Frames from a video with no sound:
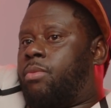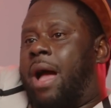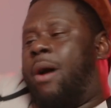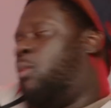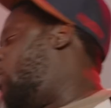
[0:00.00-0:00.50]

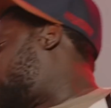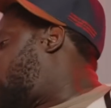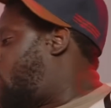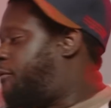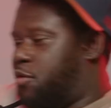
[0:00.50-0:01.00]
I walked
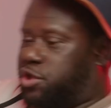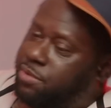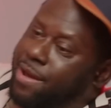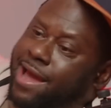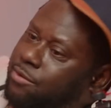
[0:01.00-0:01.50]
off on
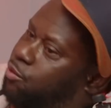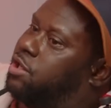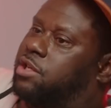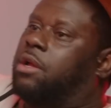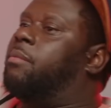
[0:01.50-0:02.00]
Smack and went and
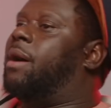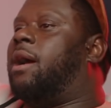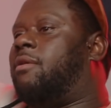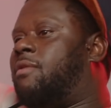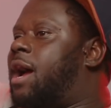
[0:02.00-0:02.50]
stood
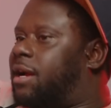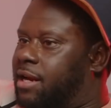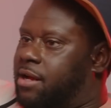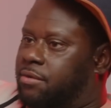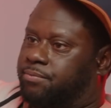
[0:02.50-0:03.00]
behind Rock.
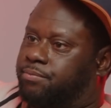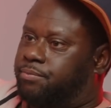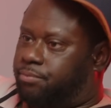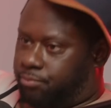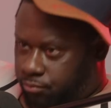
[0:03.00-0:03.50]
Now
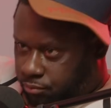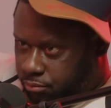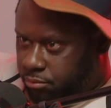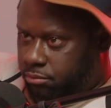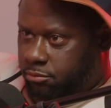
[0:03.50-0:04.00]

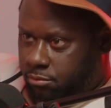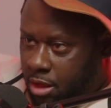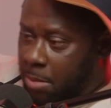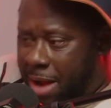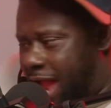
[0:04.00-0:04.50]

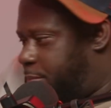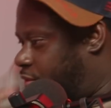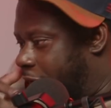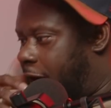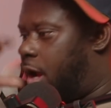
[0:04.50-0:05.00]
I'm hyping
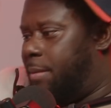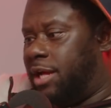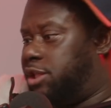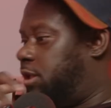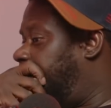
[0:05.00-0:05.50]
Rock up,
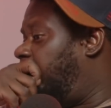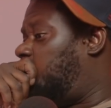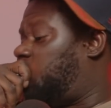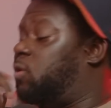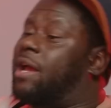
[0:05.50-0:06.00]
edging the morning.
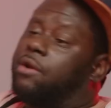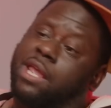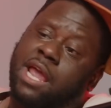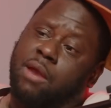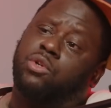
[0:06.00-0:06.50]
So now the
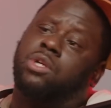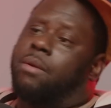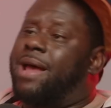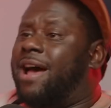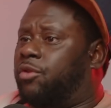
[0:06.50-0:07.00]
cameras come
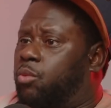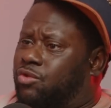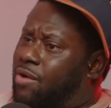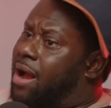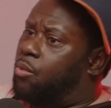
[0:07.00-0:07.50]
afterwards.
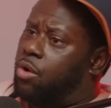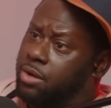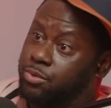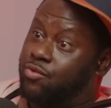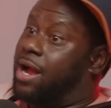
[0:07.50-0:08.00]
Rock won. It
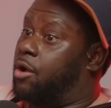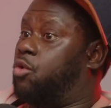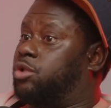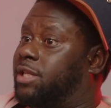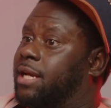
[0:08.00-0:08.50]
was Rock and
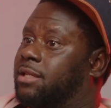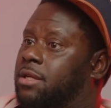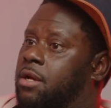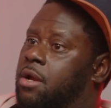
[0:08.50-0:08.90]
Cortez.